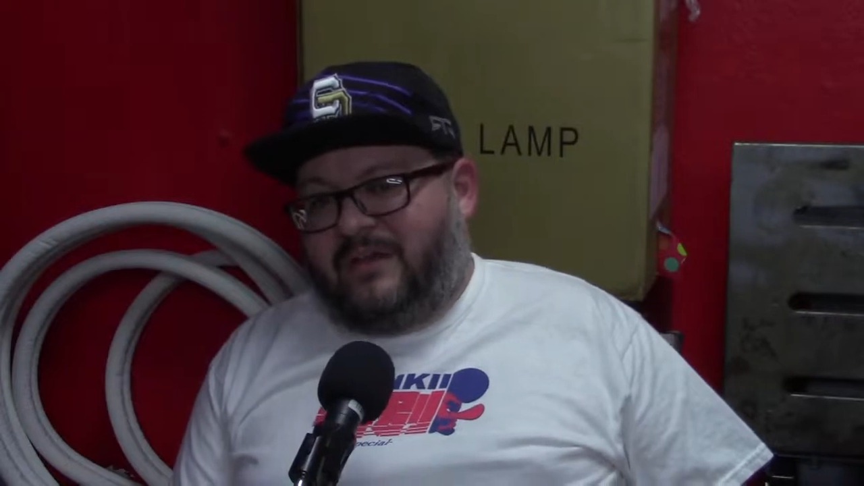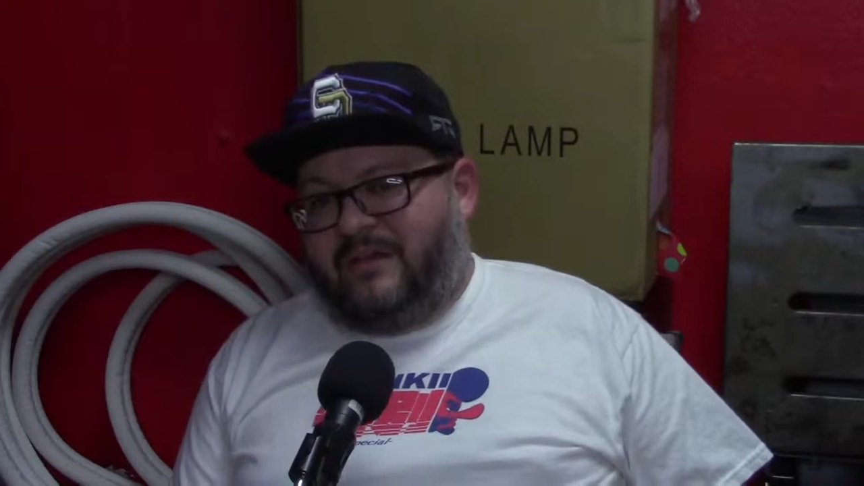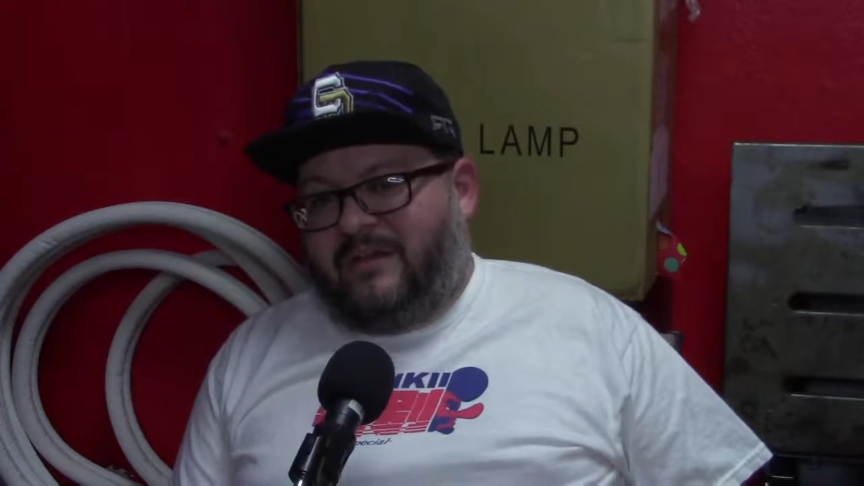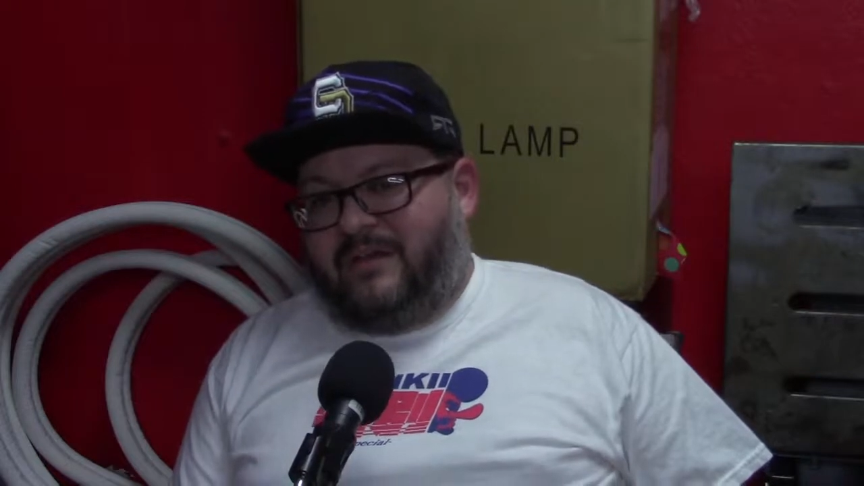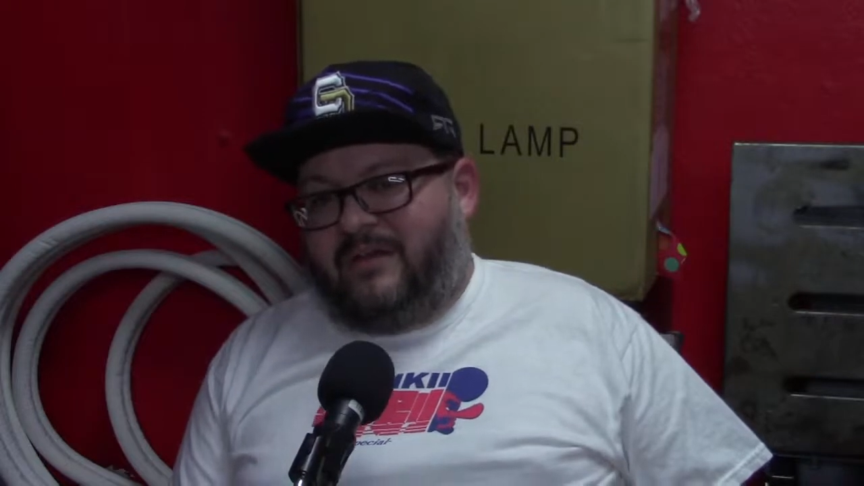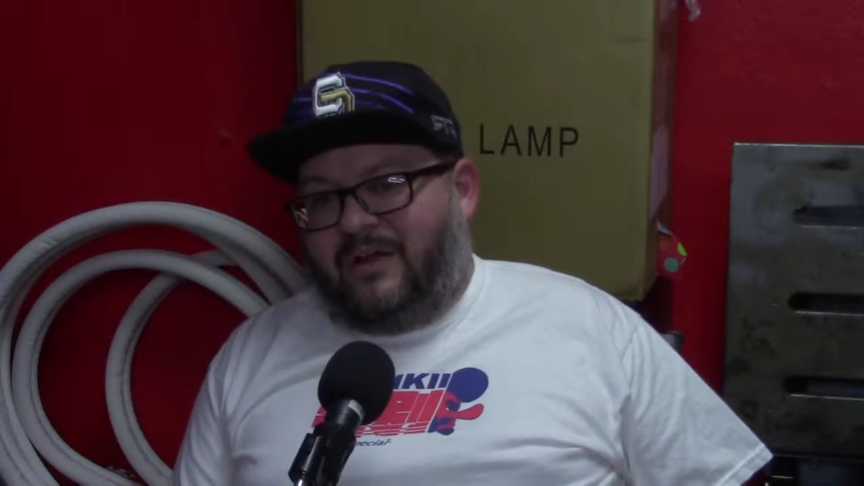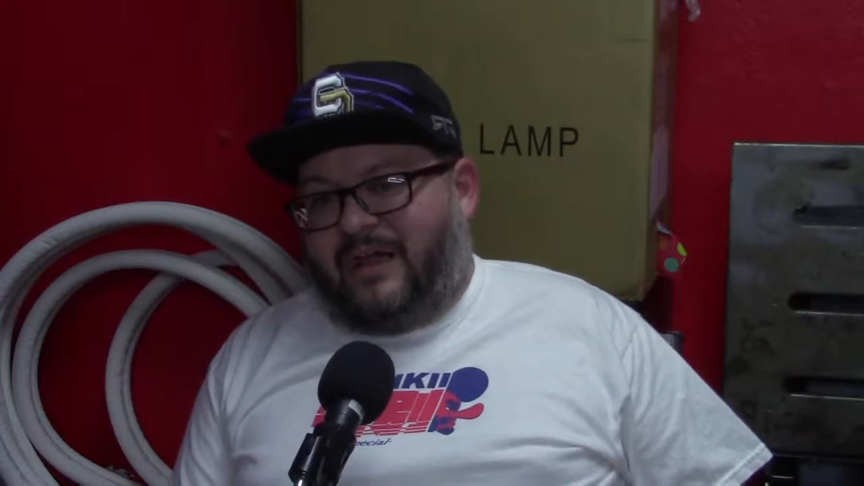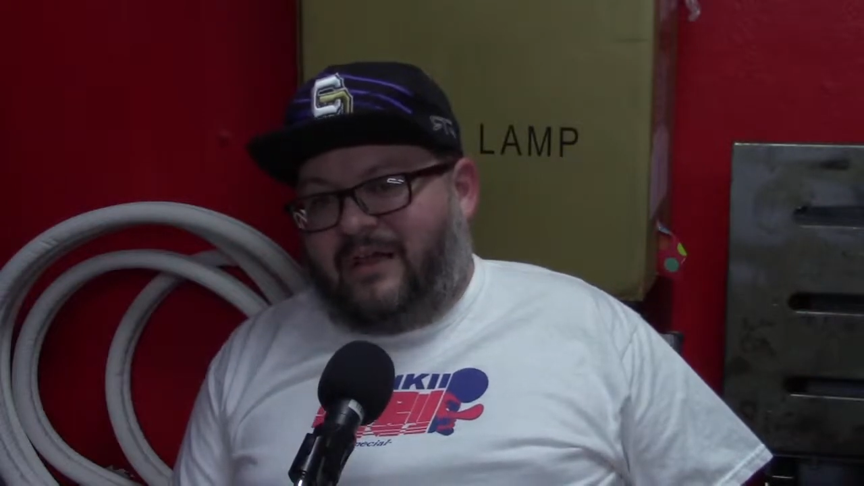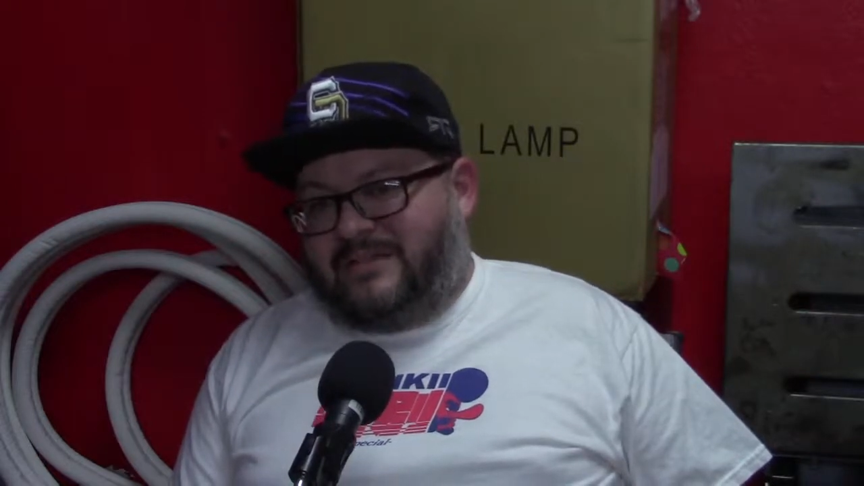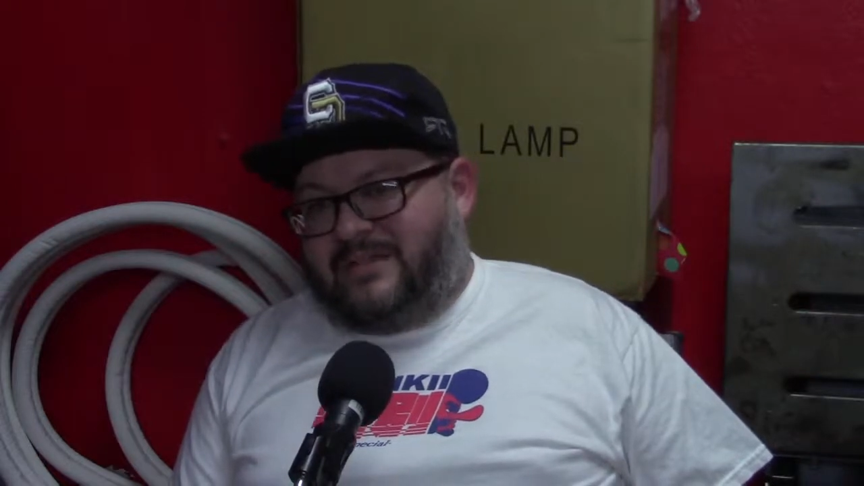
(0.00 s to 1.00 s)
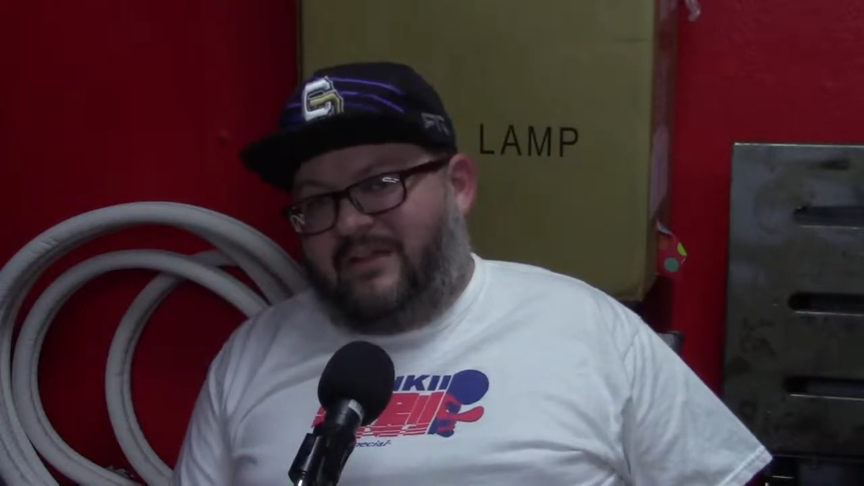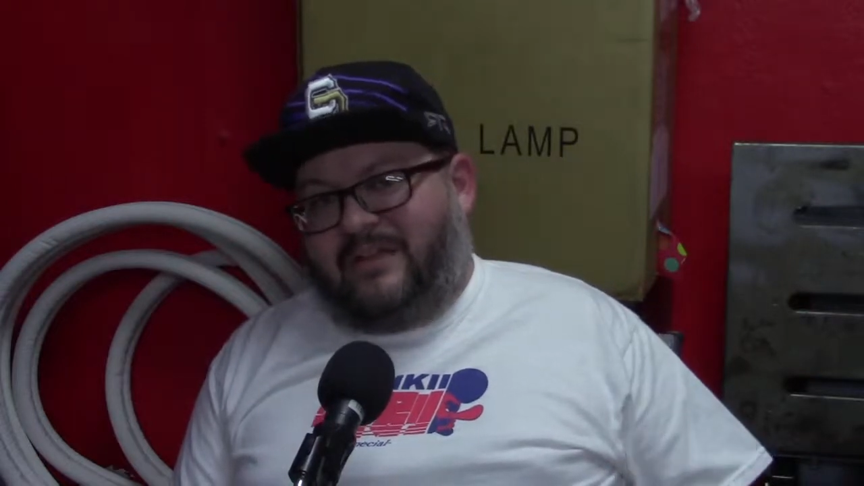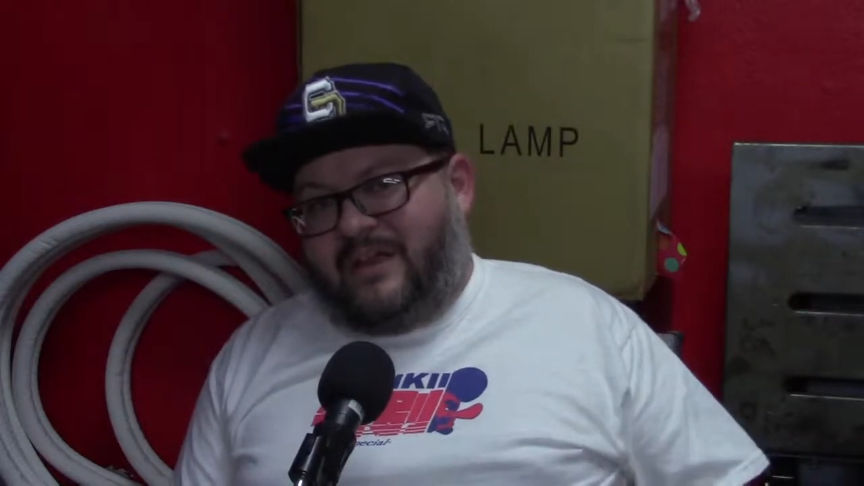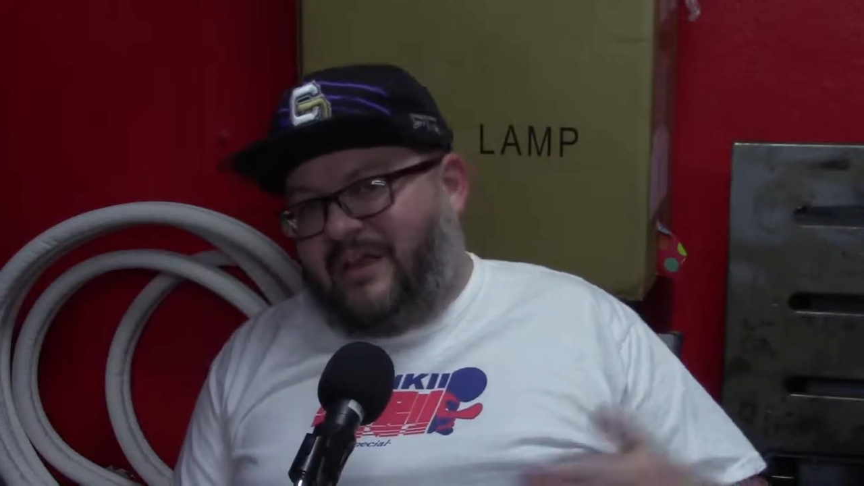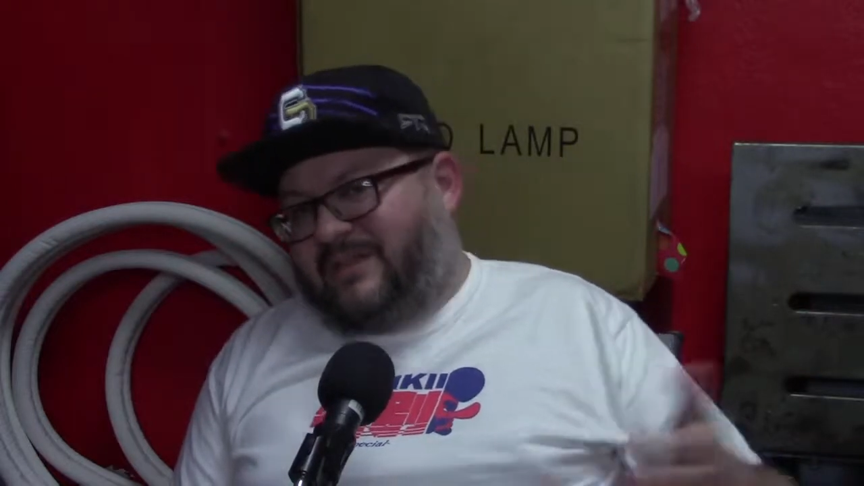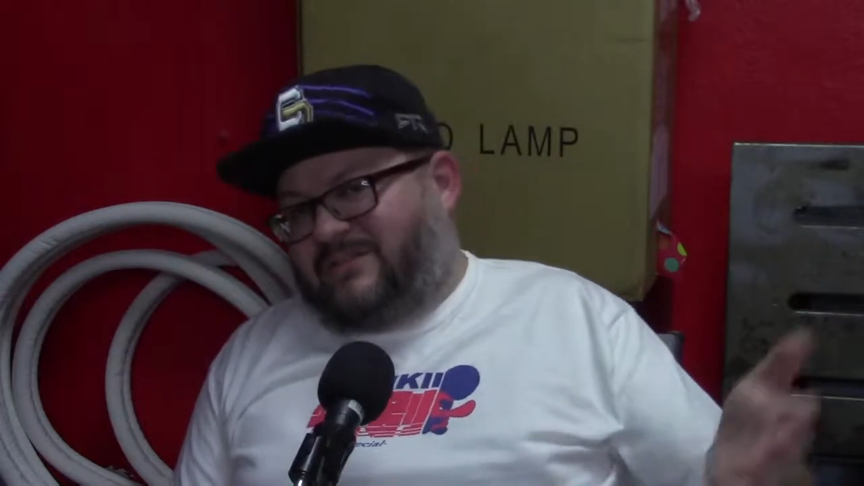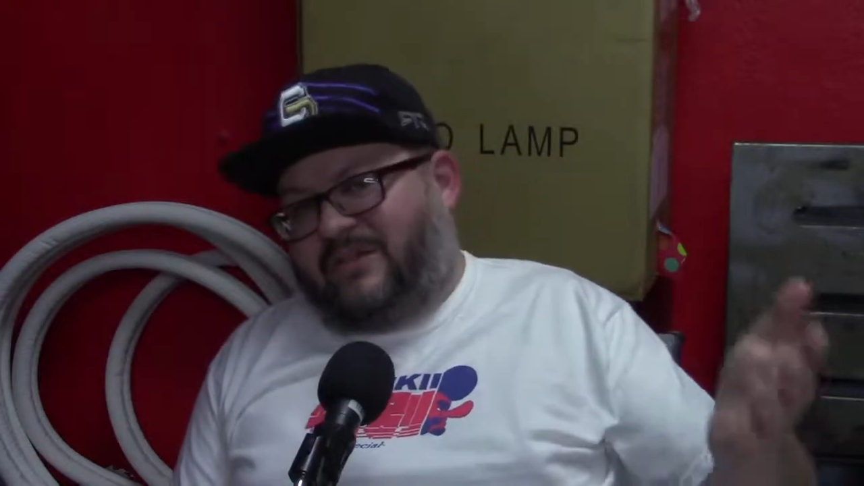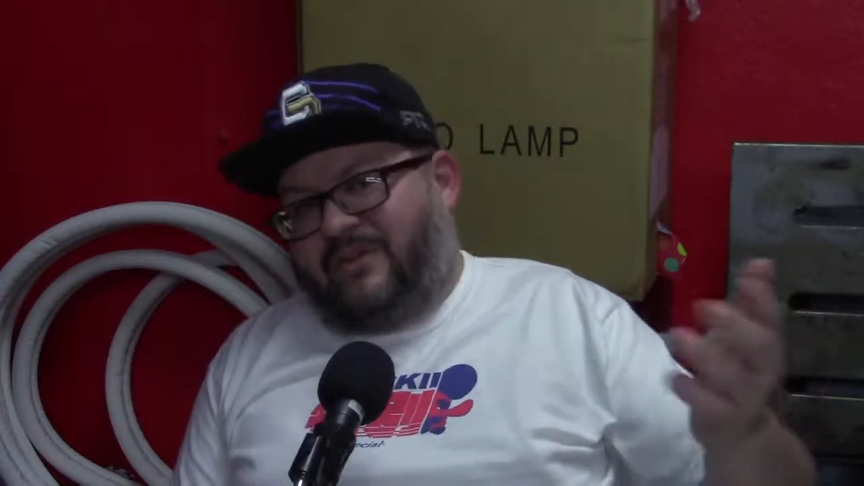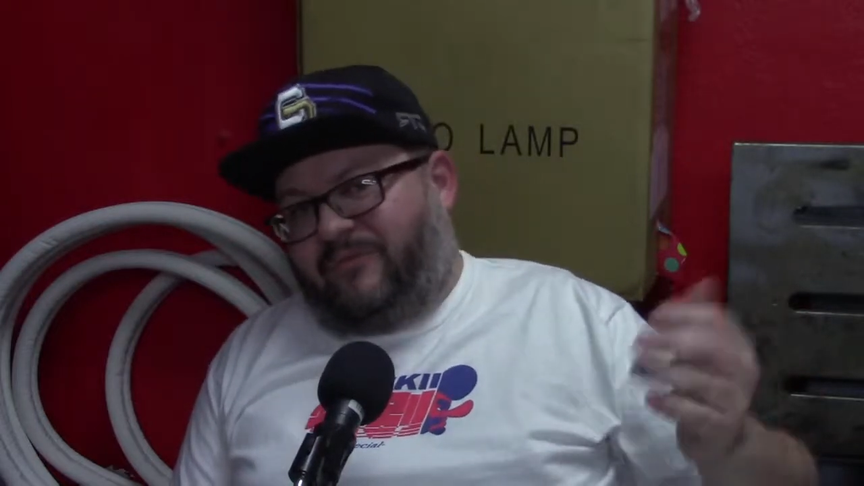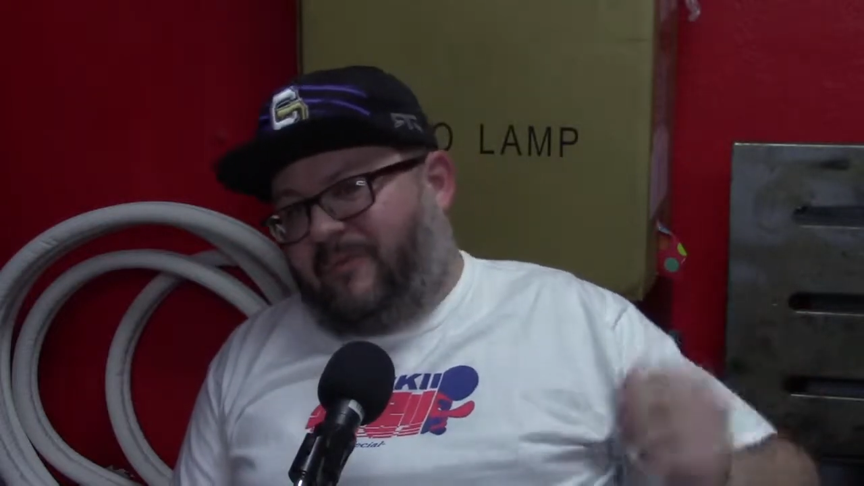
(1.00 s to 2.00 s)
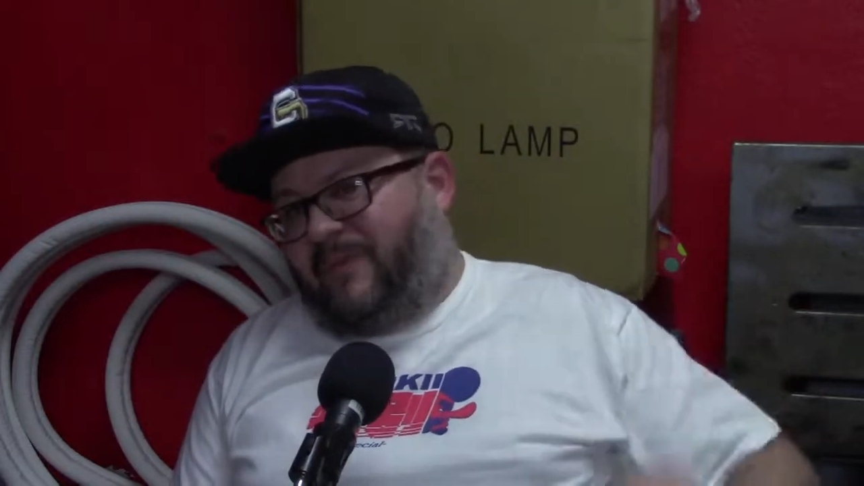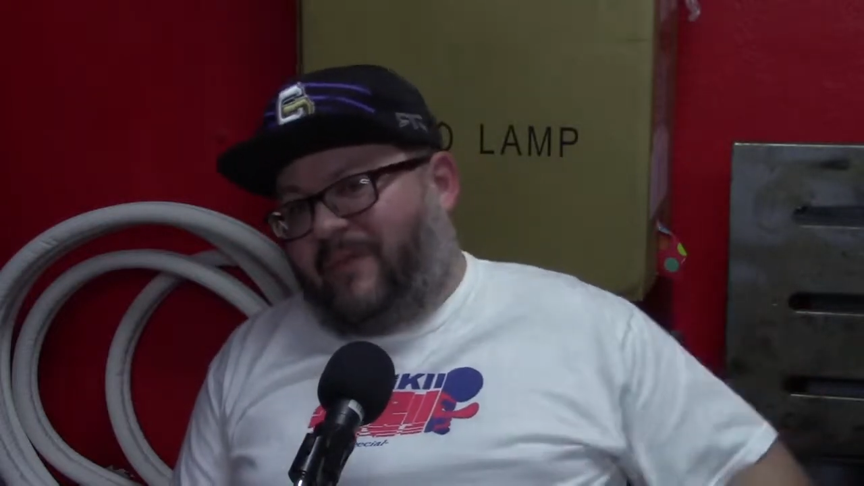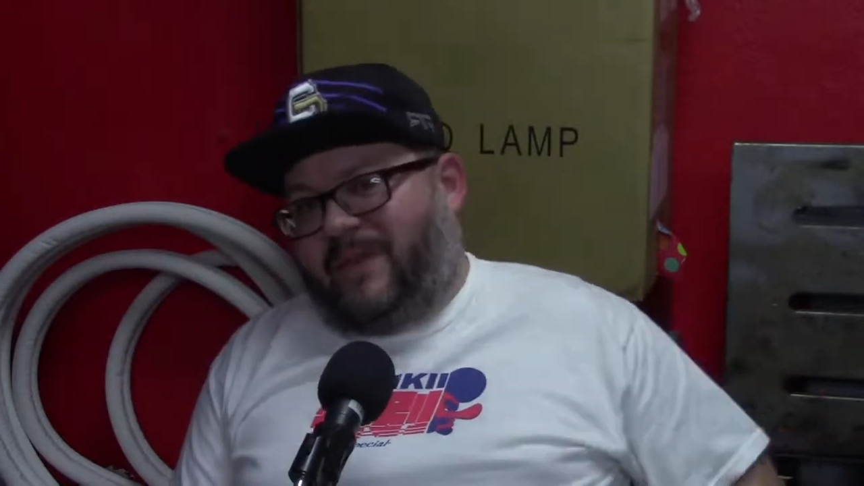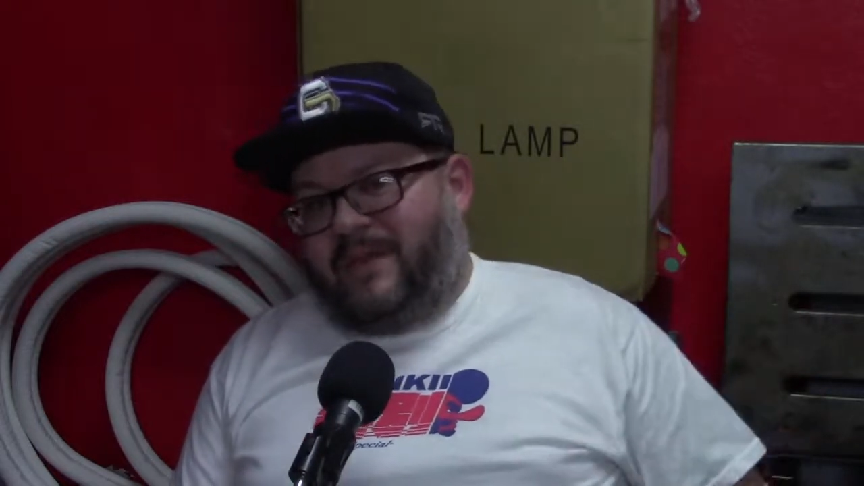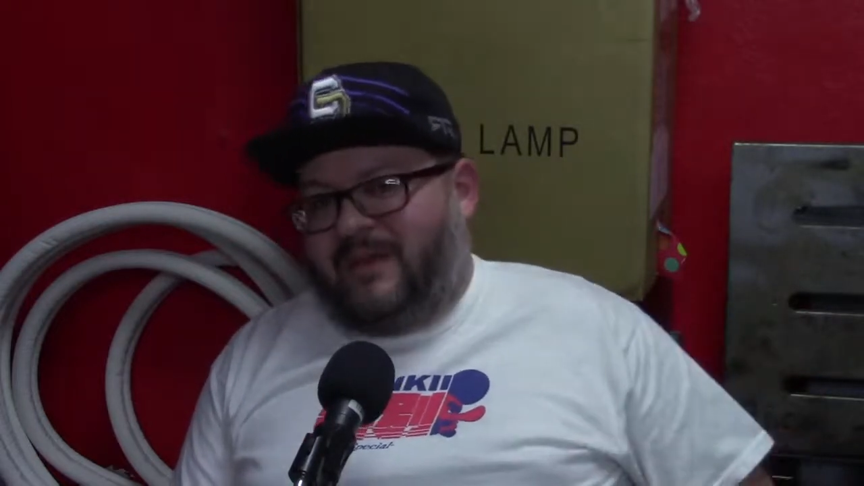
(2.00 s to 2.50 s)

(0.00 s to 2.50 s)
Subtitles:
you know, like he's another guy that started from the beginning.